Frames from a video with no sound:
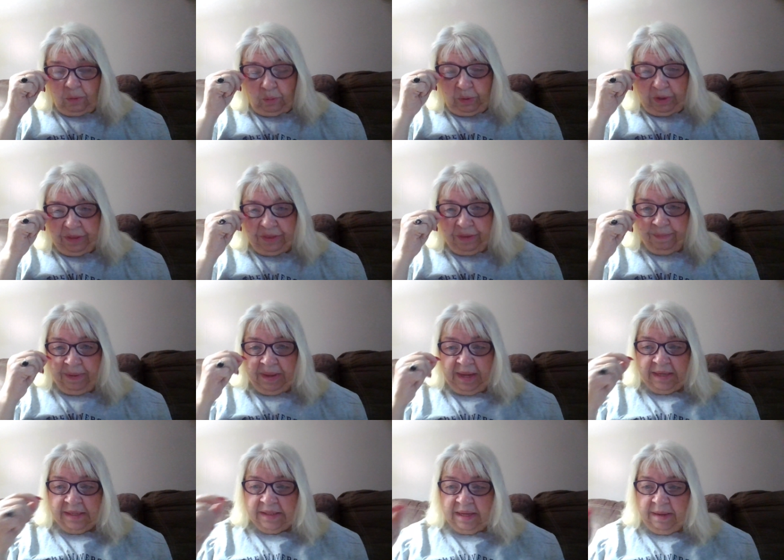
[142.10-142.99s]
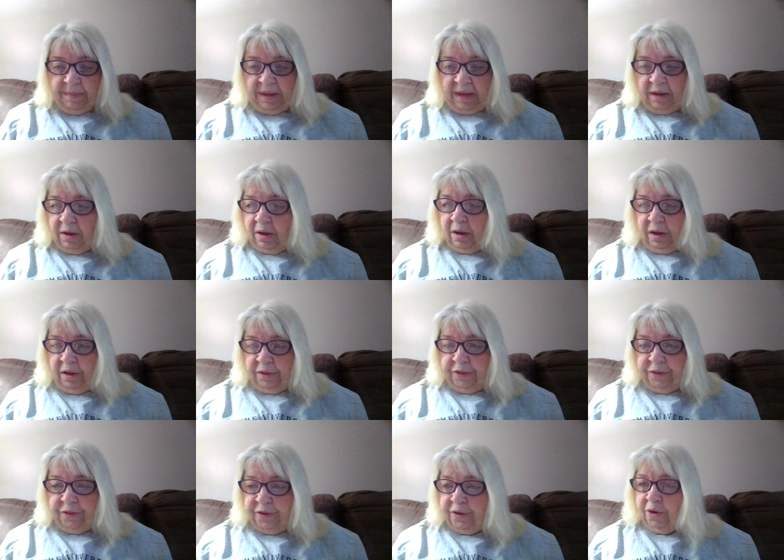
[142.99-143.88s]
with the pandemic.
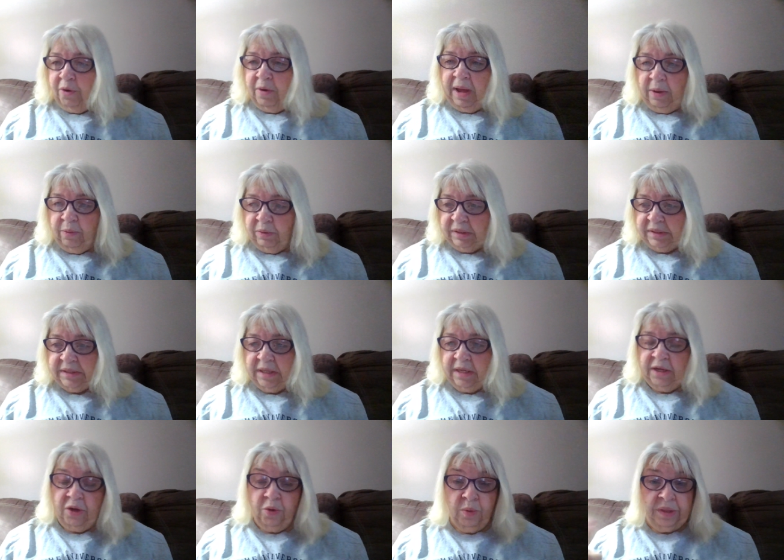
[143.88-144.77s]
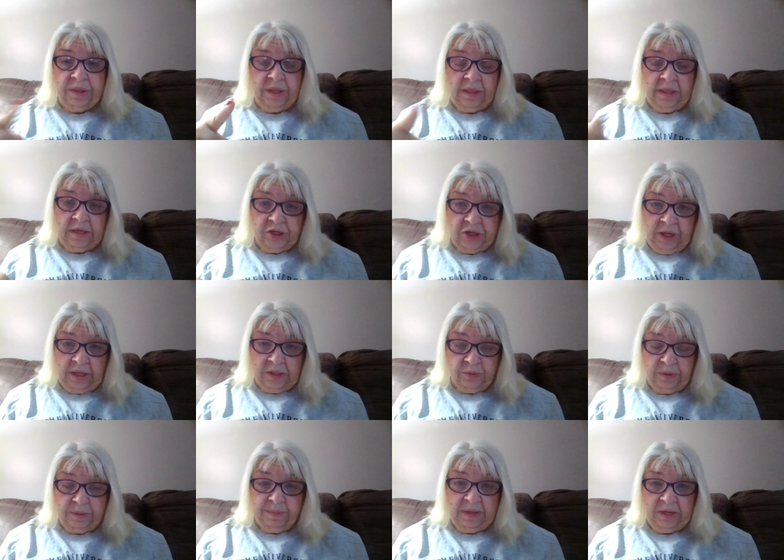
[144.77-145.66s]
Although I will tell you one thing that
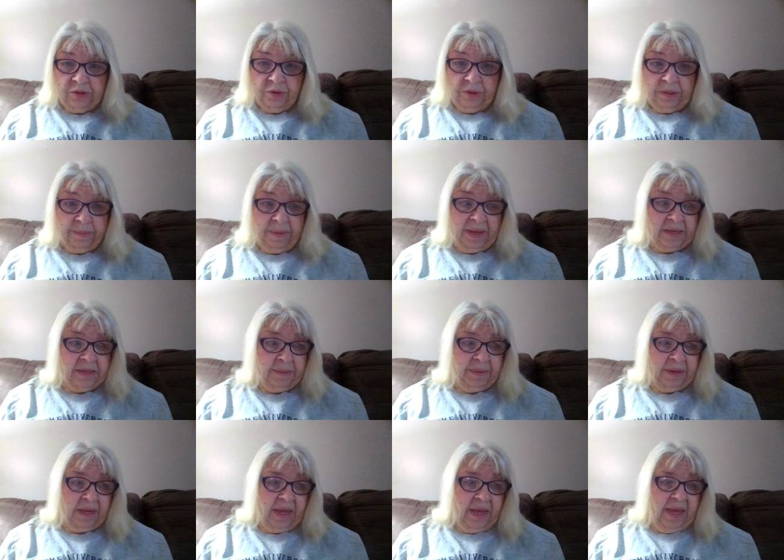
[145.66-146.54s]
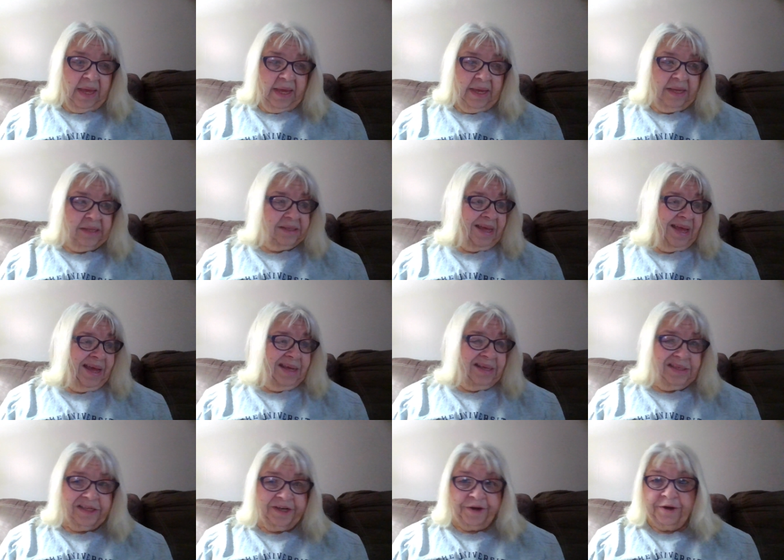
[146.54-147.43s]
changed with me during the pandemic is
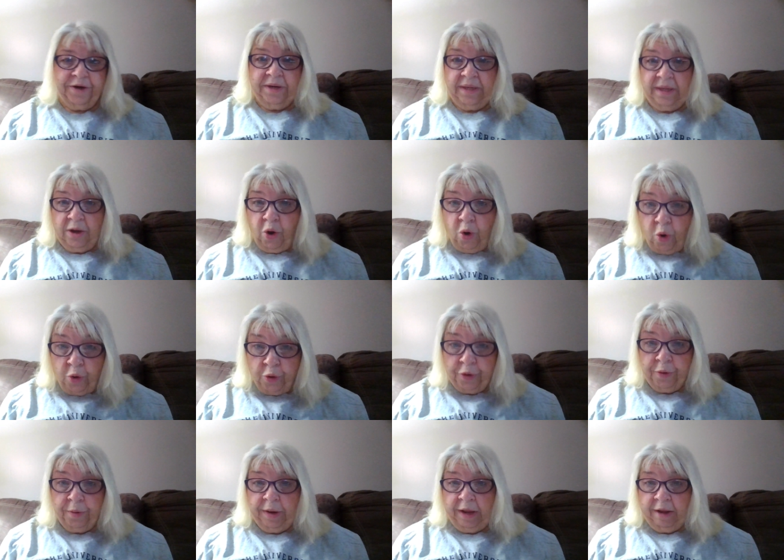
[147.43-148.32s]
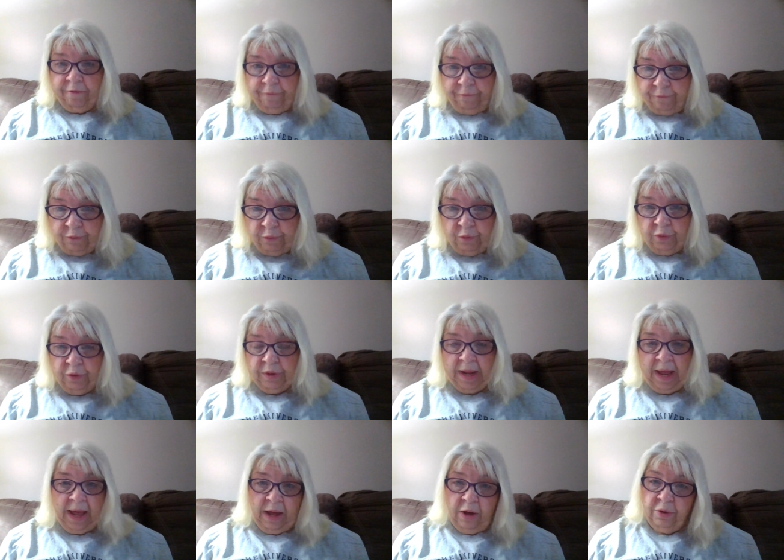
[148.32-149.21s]
I started ordering
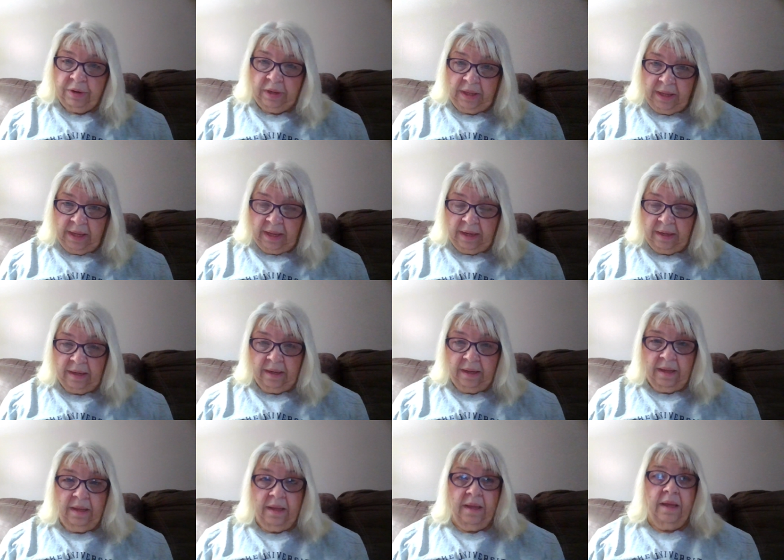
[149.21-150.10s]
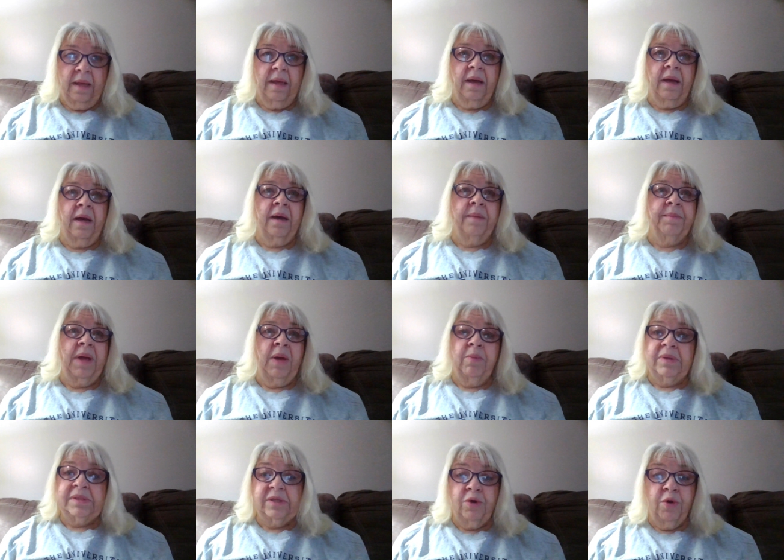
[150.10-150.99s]
food out again. Um,
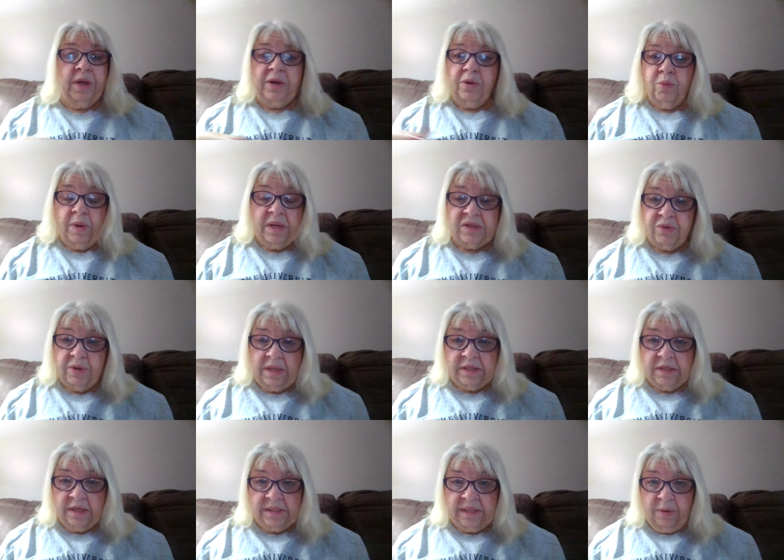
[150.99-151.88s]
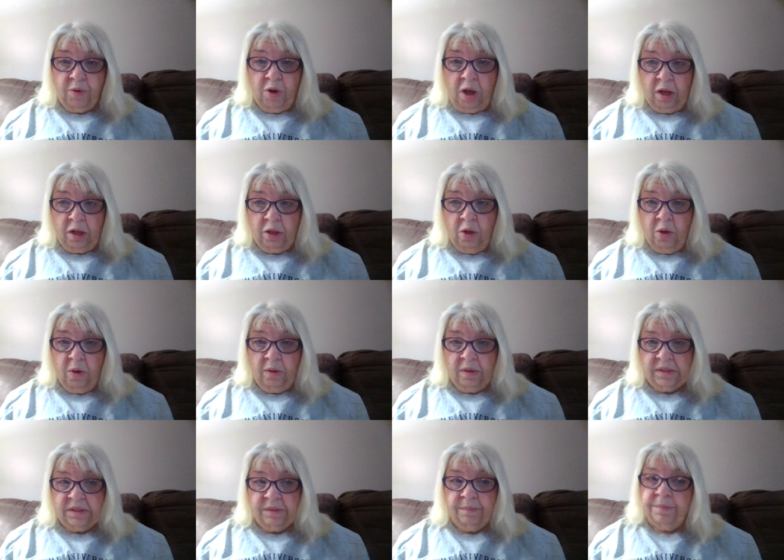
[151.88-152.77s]
I wasn't going to restaurants because they were all
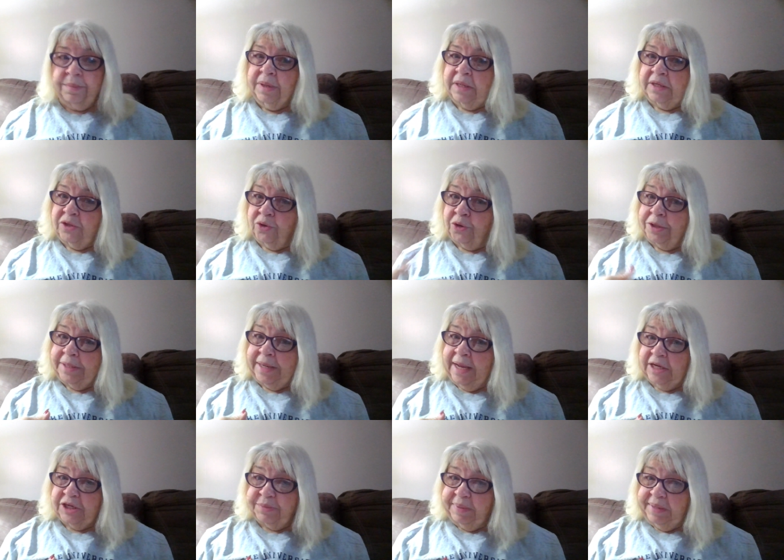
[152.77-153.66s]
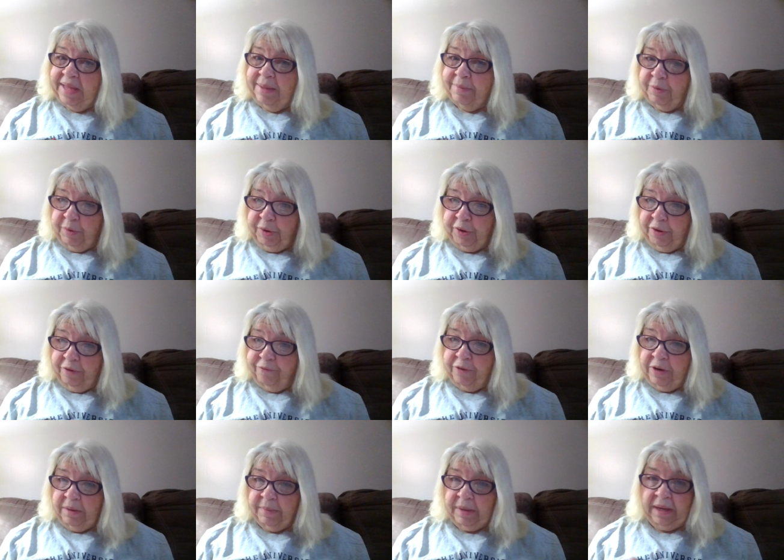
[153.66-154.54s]
closed, but DoorDash became a real
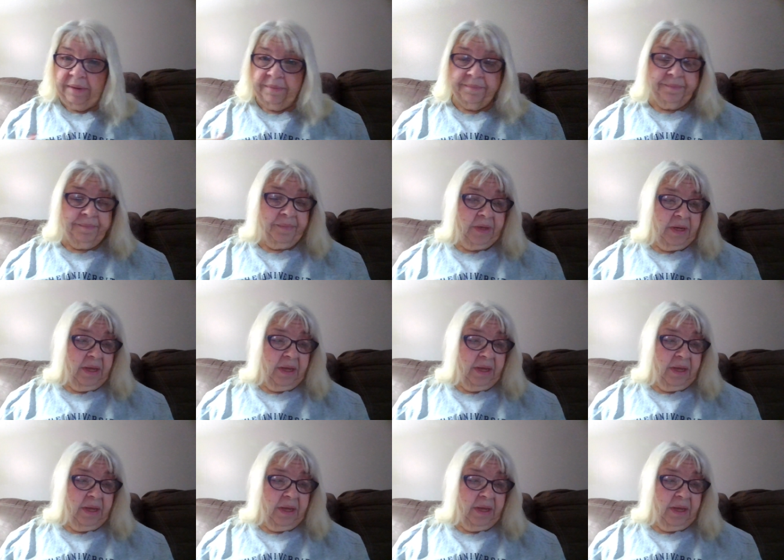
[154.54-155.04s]
good friend of mine,